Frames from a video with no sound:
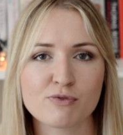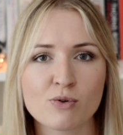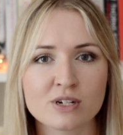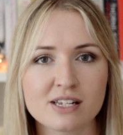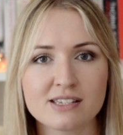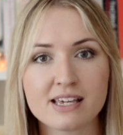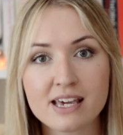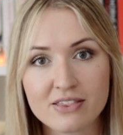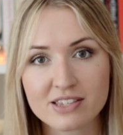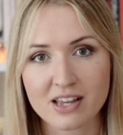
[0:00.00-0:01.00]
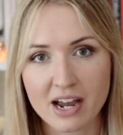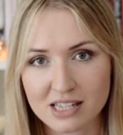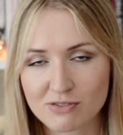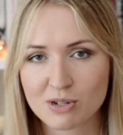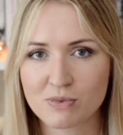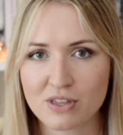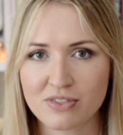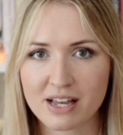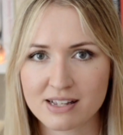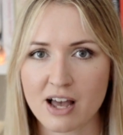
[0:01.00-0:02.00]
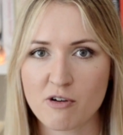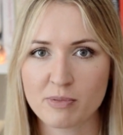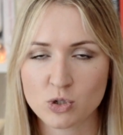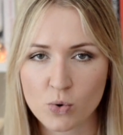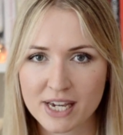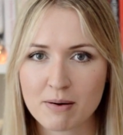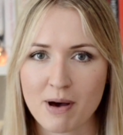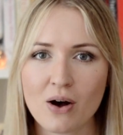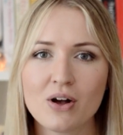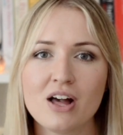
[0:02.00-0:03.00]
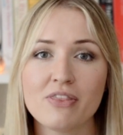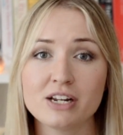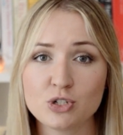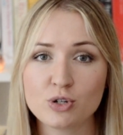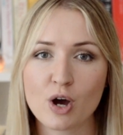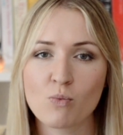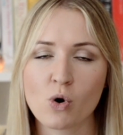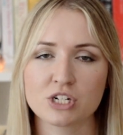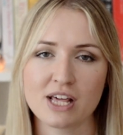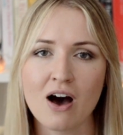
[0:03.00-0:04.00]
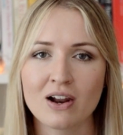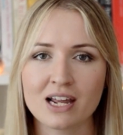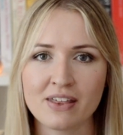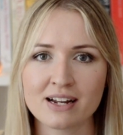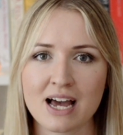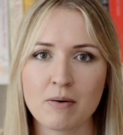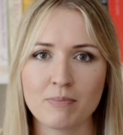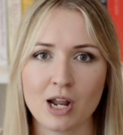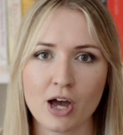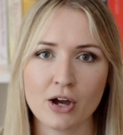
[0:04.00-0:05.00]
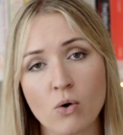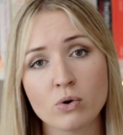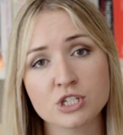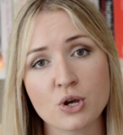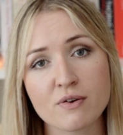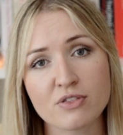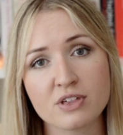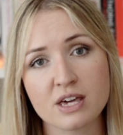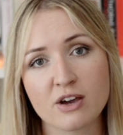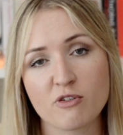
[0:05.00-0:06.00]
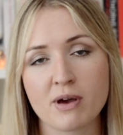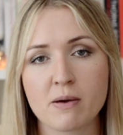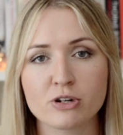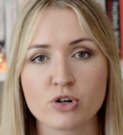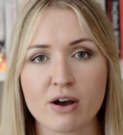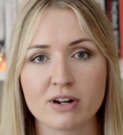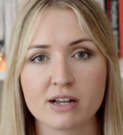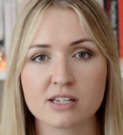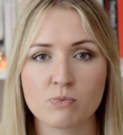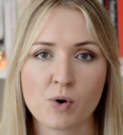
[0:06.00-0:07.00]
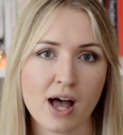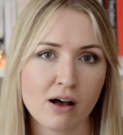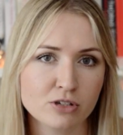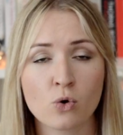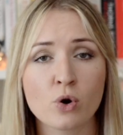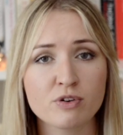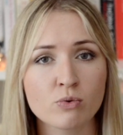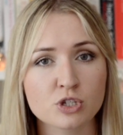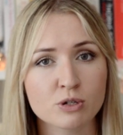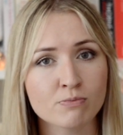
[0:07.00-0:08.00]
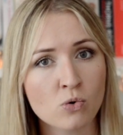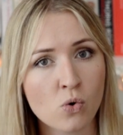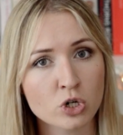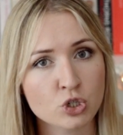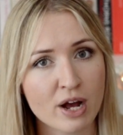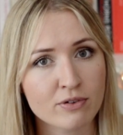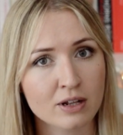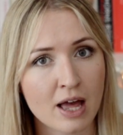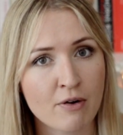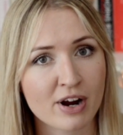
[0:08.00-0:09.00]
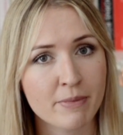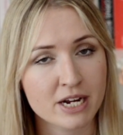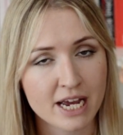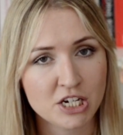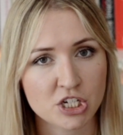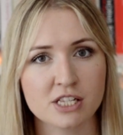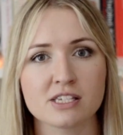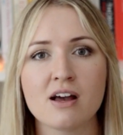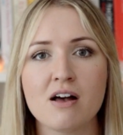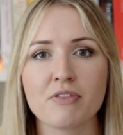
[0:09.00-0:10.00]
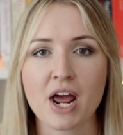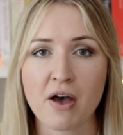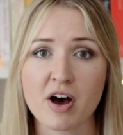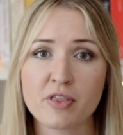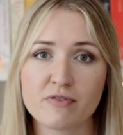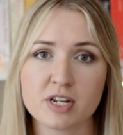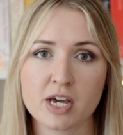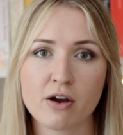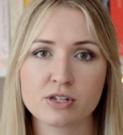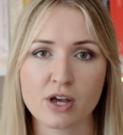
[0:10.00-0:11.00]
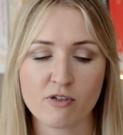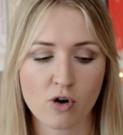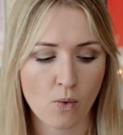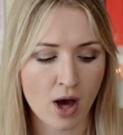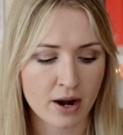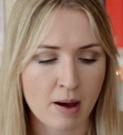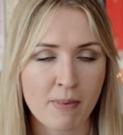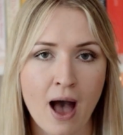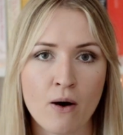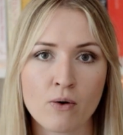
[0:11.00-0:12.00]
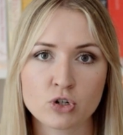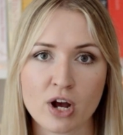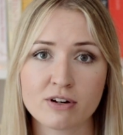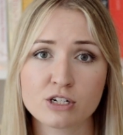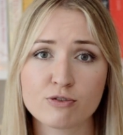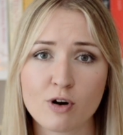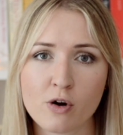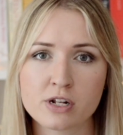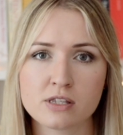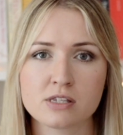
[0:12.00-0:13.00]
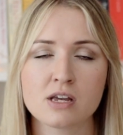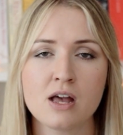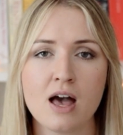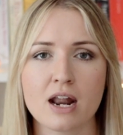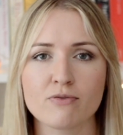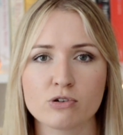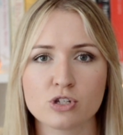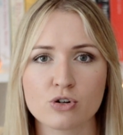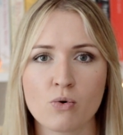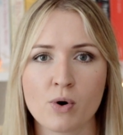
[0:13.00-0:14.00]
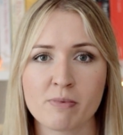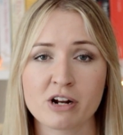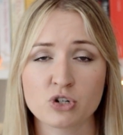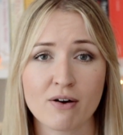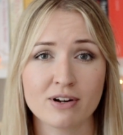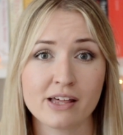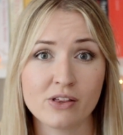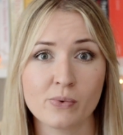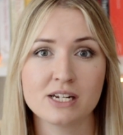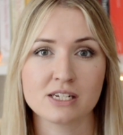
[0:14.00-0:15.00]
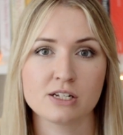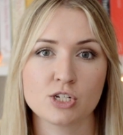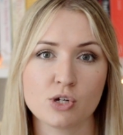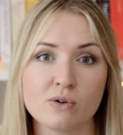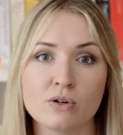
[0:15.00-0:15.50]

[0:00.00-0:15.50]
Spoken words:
so if you want to see the sights of some of the things that I've been talking about, then do go and watch that. I'll link that down below. Also, if you're thinking of maybe travelling somewhere else, or if you want some more travel recommendations, then I have other videos. I've got one about travelling to Florence, and I've also got one about travelling in the winter to